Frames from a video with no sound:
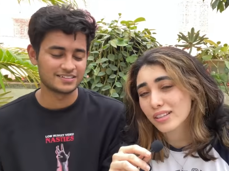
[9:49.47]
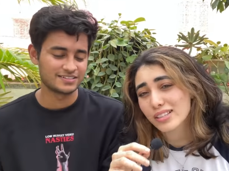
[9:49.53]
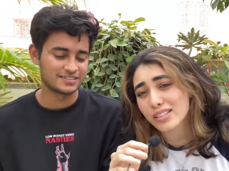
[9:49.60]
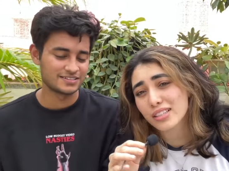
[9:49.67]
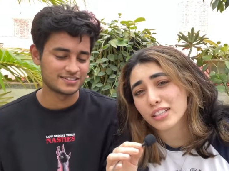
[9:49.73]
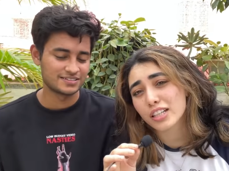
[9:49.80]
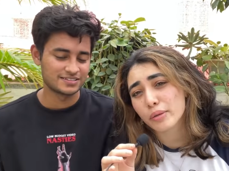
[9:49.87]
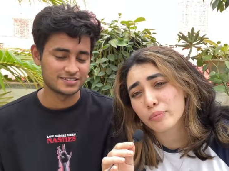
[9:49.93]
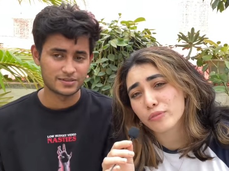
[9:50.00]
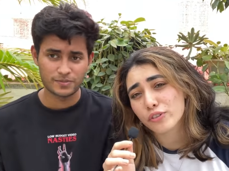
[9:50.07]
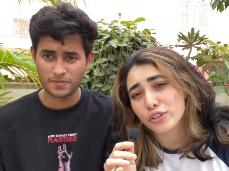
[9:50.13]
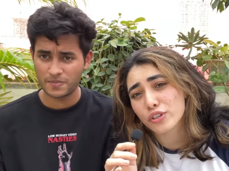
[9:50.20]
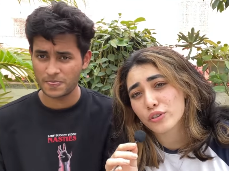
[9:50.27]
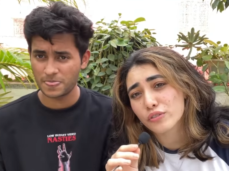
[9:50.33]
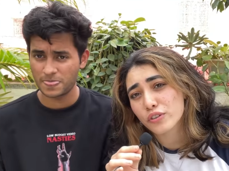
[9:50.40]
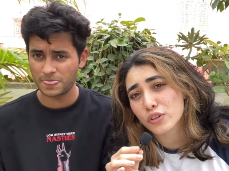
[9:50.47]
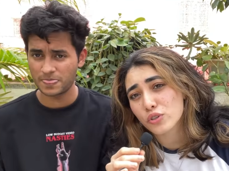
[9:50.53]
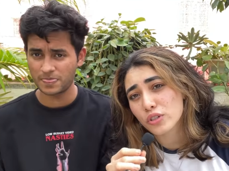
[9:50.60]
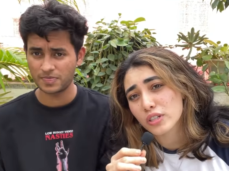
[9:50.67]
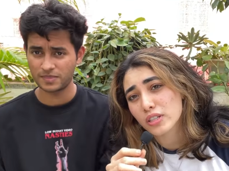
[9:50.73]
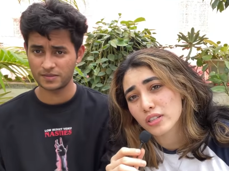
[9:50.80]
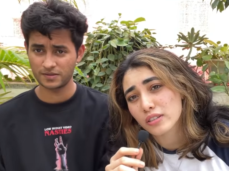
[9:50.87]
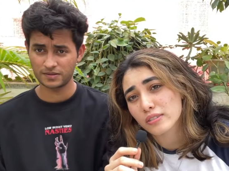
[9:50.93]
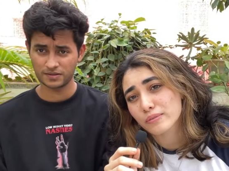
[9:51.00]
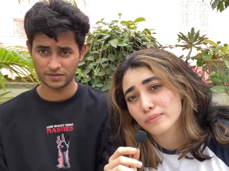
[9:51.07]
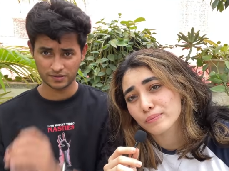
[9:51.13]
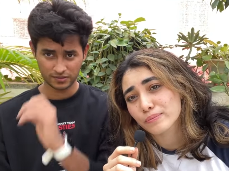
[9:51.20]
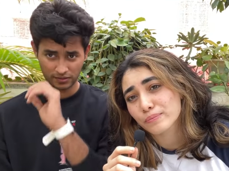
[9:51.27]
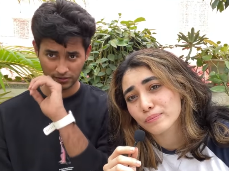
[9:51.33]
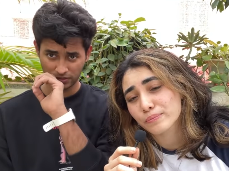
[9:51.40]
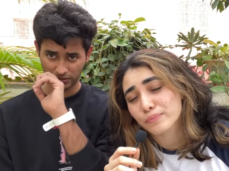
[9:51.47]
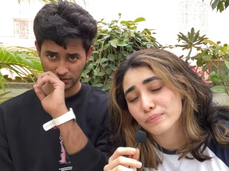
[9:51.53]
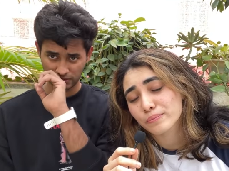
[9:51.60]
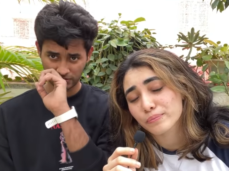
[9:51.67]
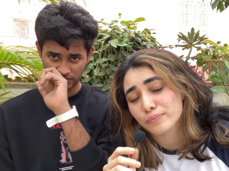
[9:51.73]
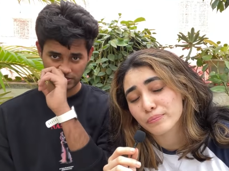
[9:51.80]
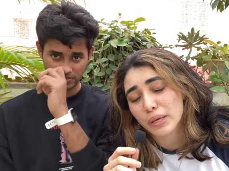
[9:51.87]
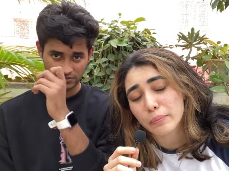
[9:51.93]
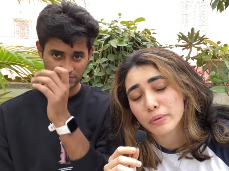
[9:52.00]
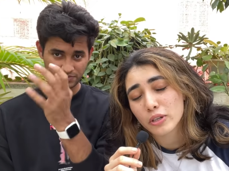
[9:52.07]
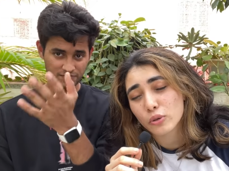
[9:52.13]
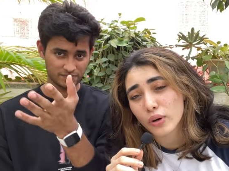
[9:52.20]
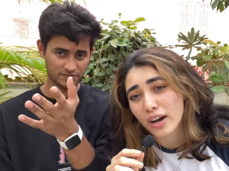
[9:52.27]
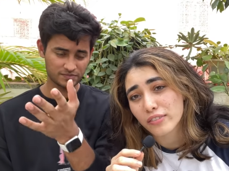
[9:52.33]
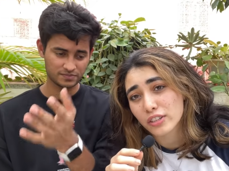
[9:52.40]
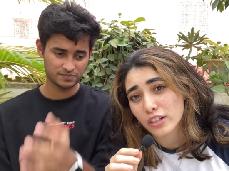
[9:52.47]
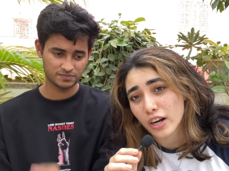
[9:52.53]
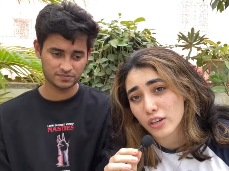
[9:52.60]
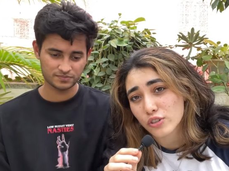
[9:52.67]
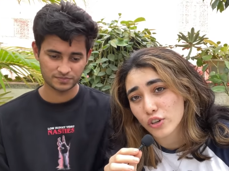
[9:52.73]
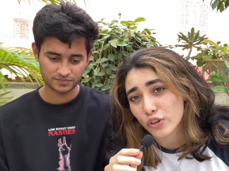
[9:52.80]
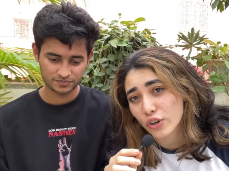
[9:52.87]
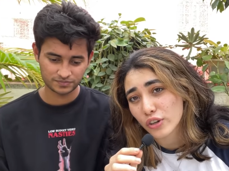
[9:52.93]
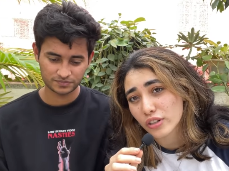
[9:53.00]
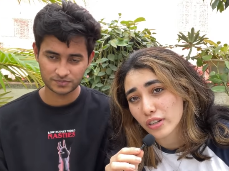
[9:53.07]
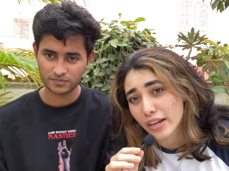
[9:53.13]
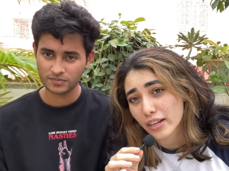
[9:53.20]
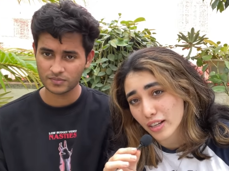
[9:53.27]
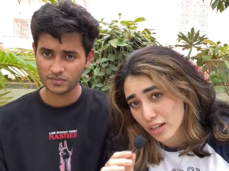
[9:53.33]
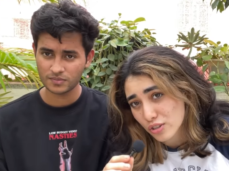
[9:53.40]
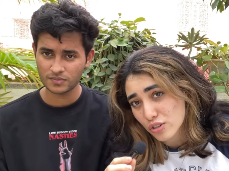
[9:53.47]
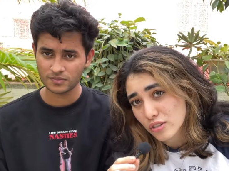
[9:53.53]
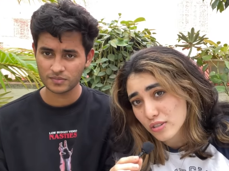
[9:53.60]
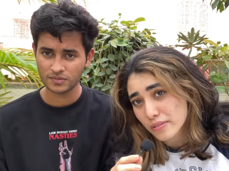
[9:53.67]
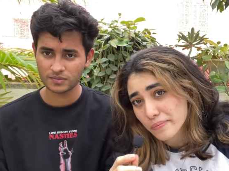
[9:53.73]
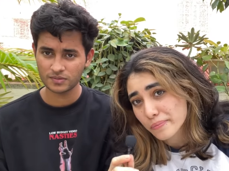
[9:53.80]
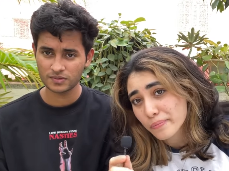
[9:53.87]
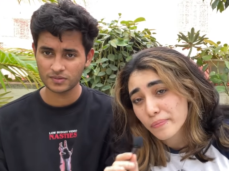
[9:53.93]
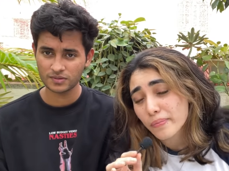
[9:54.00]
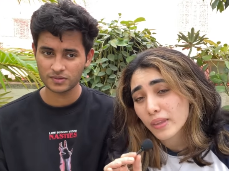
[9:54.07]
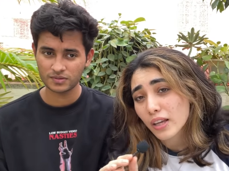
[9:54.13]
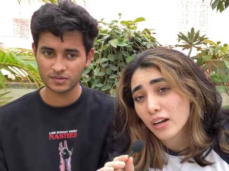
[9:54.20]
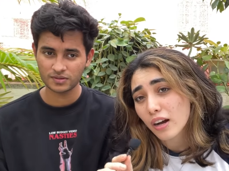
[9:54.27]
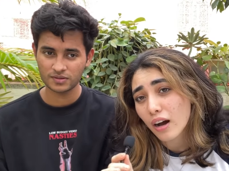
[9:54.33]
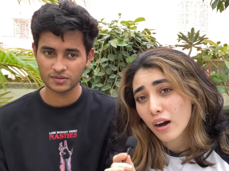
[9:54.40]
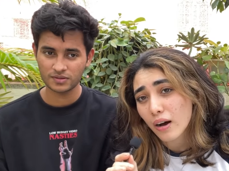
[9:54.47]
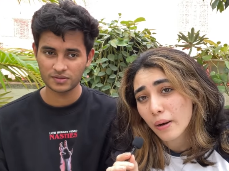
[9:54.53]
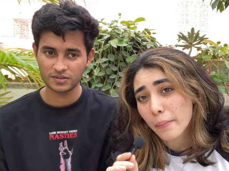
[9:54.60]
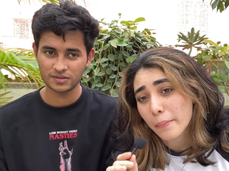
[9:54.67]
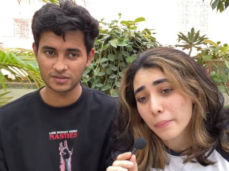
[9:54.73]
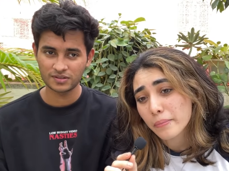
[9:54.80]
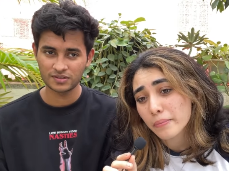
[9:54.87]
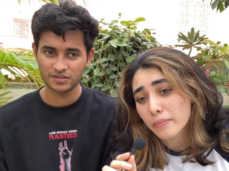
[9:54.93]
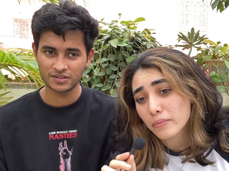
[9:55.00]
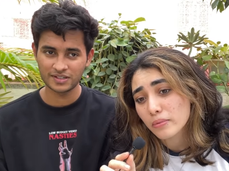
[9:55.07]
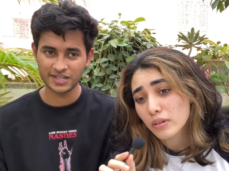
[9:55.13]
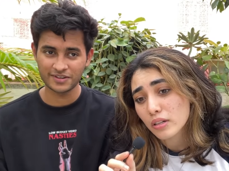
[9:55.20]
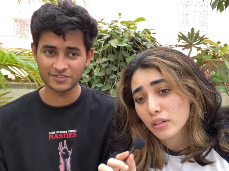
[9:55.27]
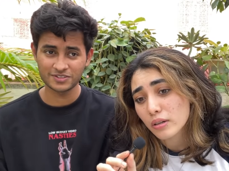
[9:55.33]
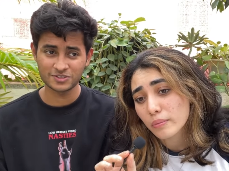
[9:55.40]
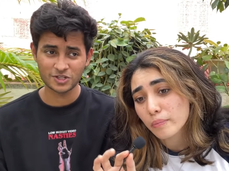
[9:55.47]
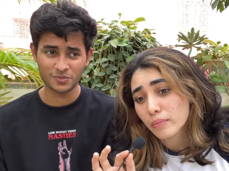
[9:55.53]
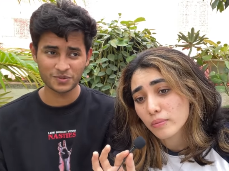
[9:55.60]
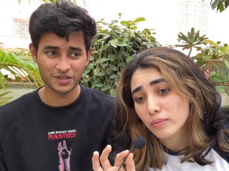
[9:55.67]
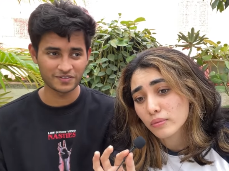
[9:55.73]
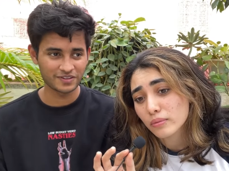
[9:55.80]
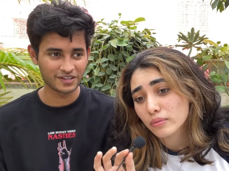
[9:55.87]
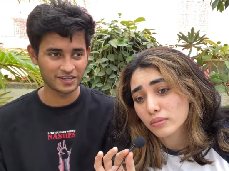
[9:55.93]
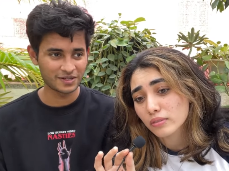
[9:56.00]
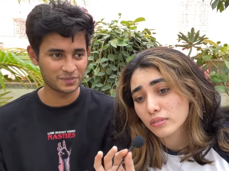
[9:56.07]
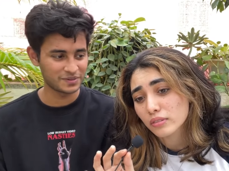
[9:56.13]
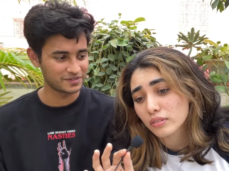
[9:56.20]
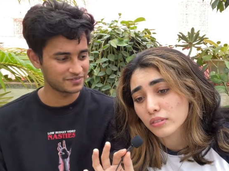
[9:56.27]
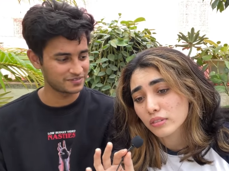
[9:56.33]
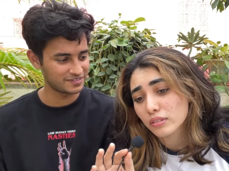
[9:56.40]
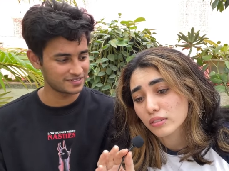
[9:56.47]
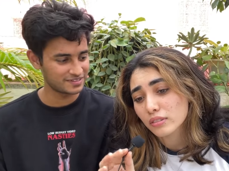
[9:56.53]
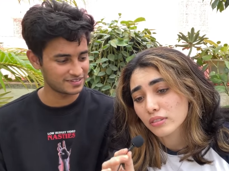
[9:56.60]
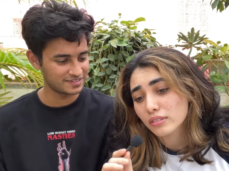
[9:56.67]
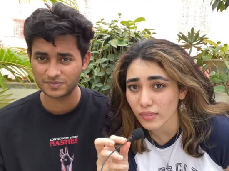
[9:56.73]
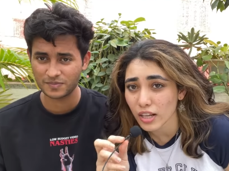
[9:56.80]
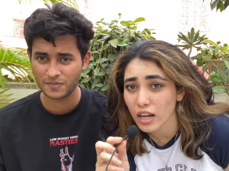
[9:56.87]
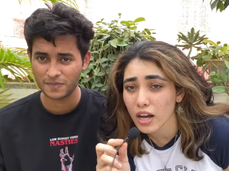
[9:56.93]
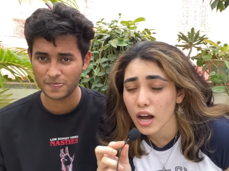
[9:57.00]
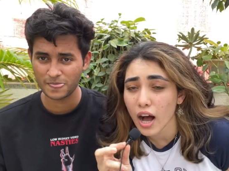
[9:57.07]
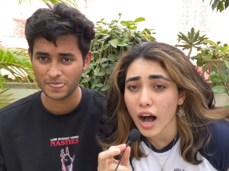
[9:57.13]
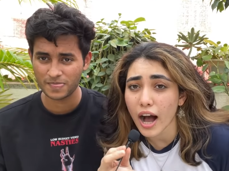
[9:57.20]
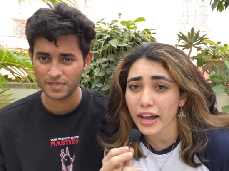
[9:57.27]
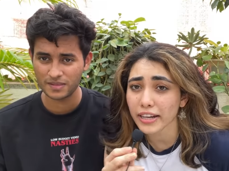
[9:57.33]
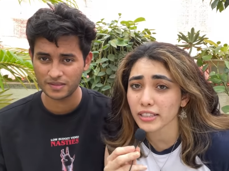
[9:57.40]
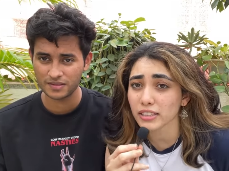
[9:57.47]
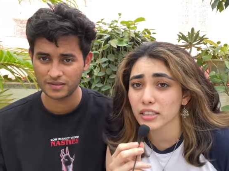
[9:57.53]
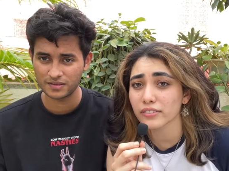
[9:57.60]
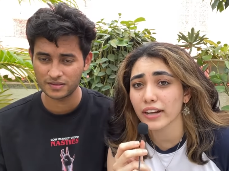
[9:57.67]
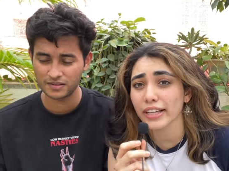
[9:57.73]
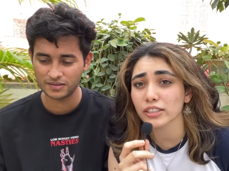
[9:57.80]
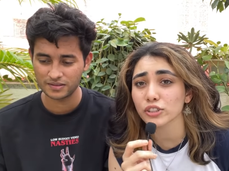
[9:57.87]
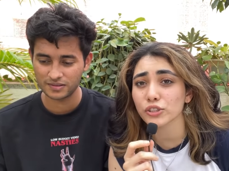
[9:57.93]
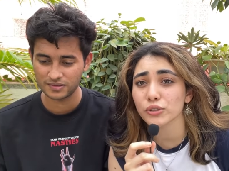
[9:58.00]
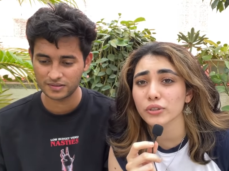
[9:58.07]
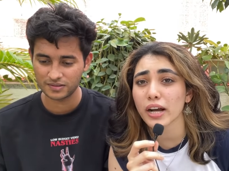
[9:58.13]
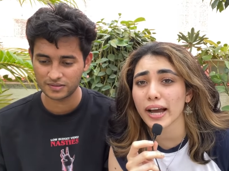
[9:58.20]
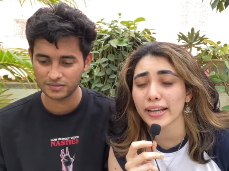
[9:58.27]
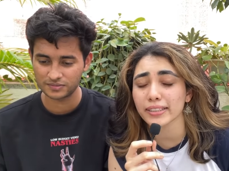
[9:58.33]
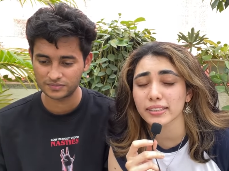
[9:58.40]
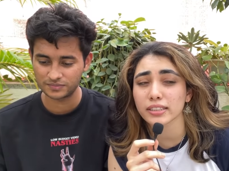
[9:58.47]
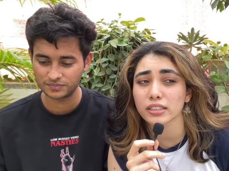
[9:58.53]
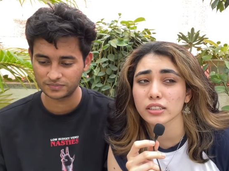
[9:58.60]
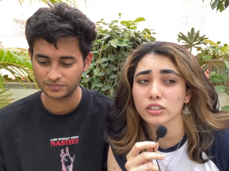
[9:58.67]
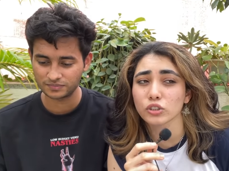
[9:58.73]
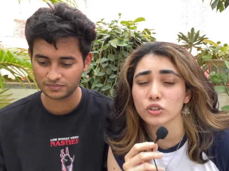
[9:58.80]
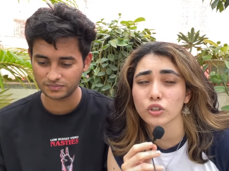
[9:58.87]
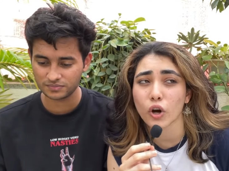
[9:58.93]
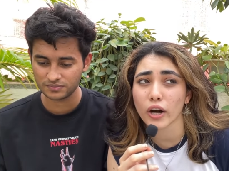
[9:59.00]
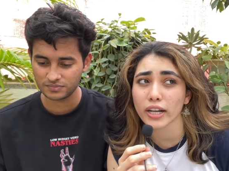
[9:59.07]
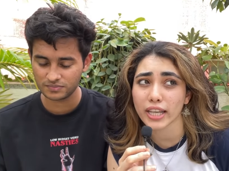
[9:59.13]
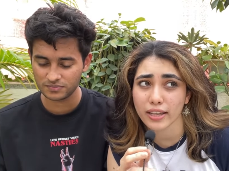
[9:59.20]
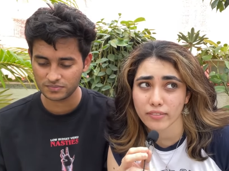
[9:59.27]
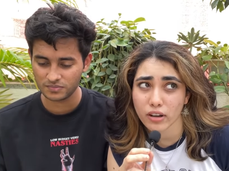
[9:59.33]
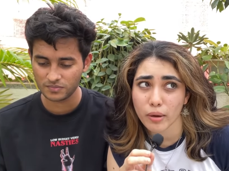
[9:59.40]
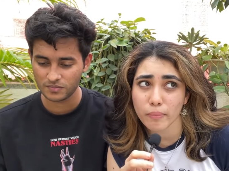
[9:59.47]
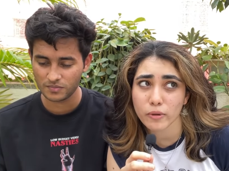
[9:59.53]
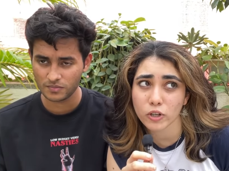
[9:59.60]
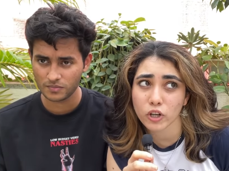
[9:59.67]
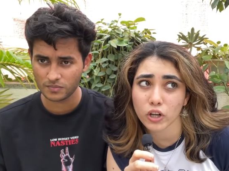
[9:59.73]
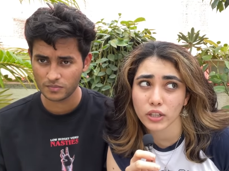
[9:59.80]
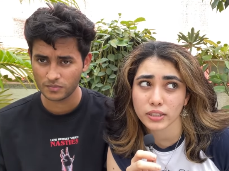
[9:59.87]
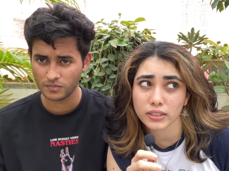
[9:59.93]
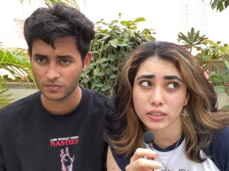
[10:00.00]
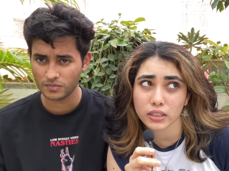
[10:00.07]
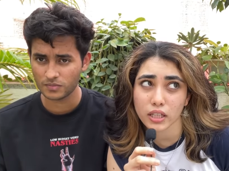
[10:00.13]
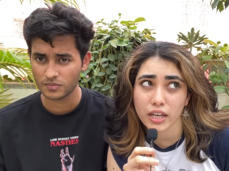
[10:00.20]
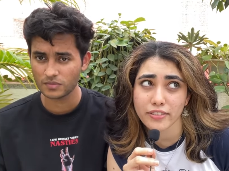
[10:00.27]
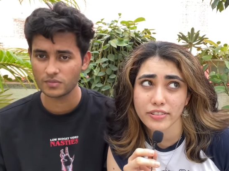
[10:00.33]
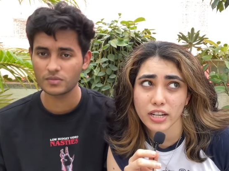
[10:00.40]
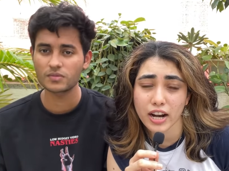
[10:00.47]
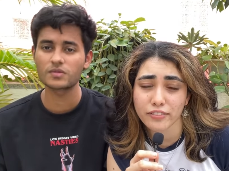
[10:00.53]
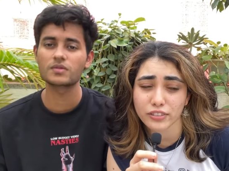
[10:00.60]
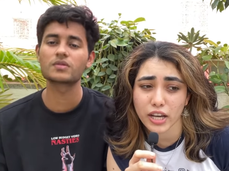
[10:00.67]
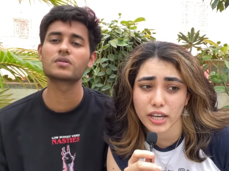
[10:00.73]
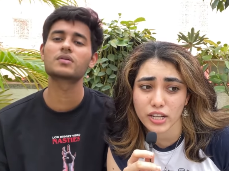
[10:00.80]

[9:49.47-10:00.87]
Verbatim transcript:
Speaker 1: This is a tip for you future people who have a crush on your uh, crushes. Um,
Speaker 2: Never stop giving up. I think.
Speaker 1: Aryan's advice to you guys is to not give up because even after I